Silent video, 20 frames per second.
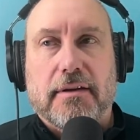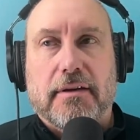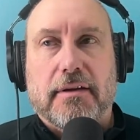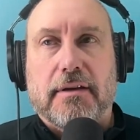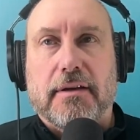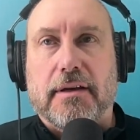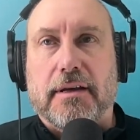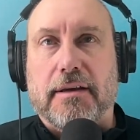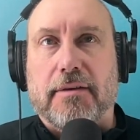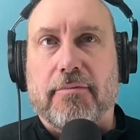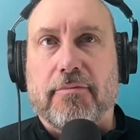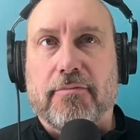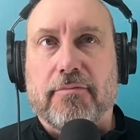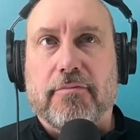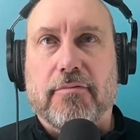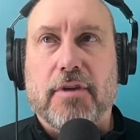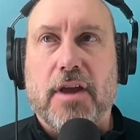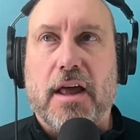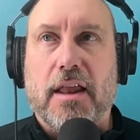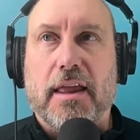
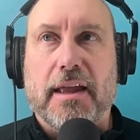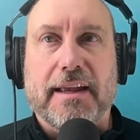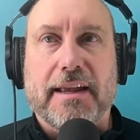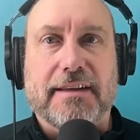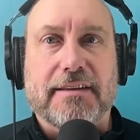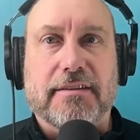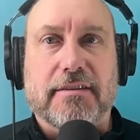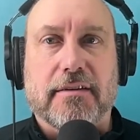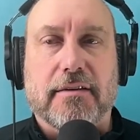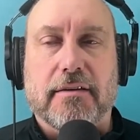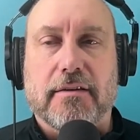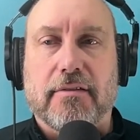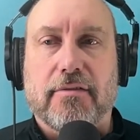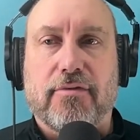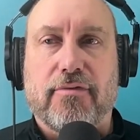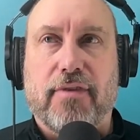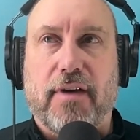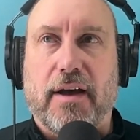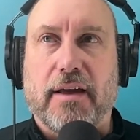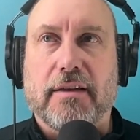Not like it's
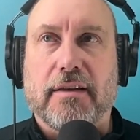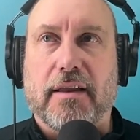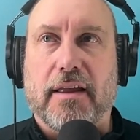fun,